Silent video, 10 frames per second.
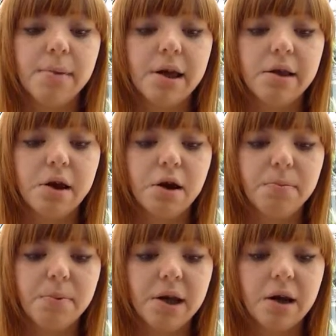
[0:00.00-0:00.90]
me as
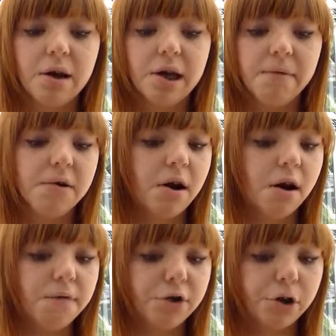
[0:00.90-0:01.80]
I'd been only having
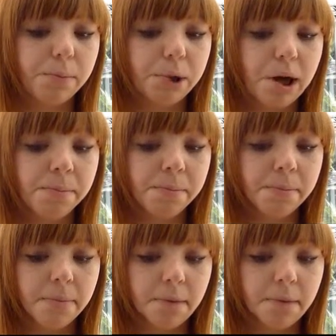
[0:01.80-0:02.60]
half the job done,